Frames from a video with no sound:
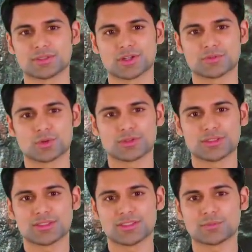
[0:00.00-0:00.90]
Therefore,
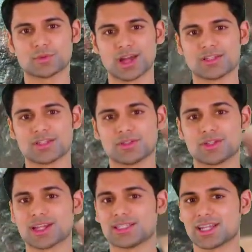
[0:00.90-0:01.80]
this is a practical
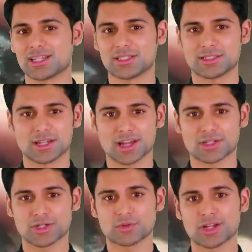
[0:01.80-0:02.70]
guideline, not
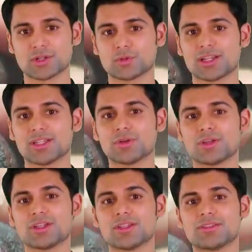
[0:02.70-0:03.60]
a strict
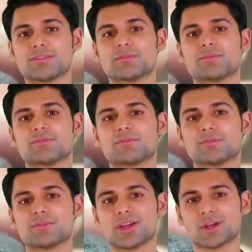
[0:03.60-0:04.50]
criterion.
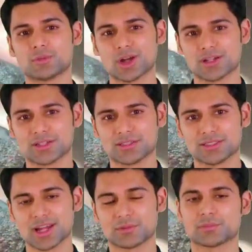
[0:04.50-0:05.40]
A rock is
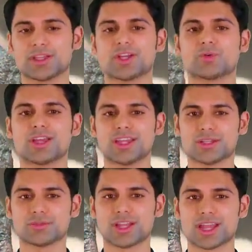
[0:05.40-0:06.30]
not a meteorite
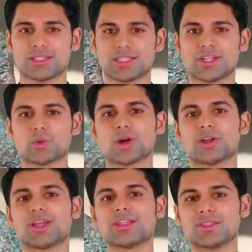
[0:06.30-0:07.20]
if it has these
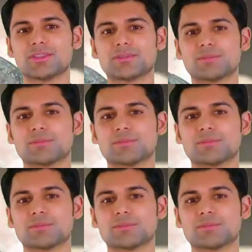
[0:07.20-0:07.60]
qualities.